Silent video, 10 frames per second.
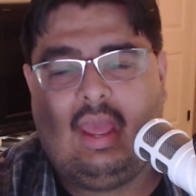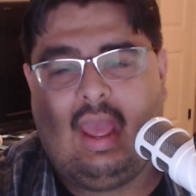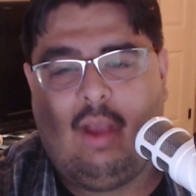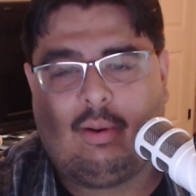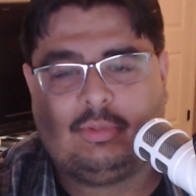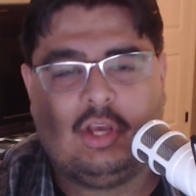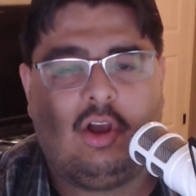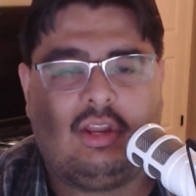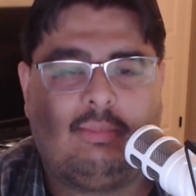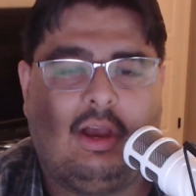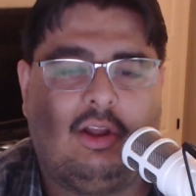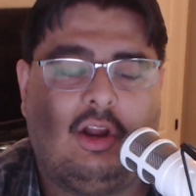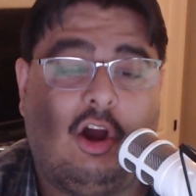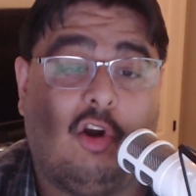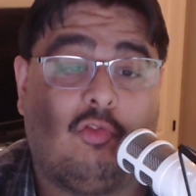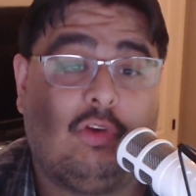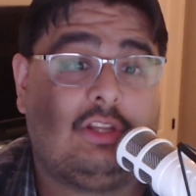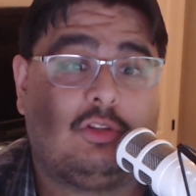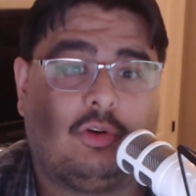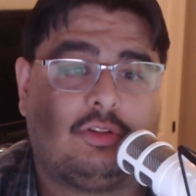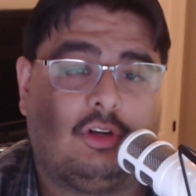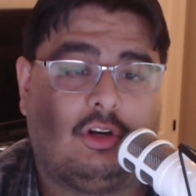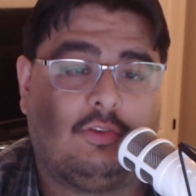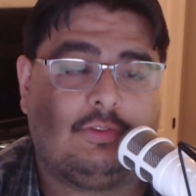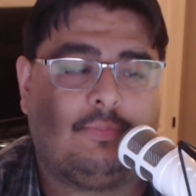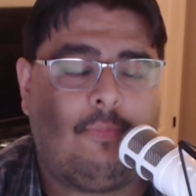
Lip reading: And what I'm talking about are resource curves.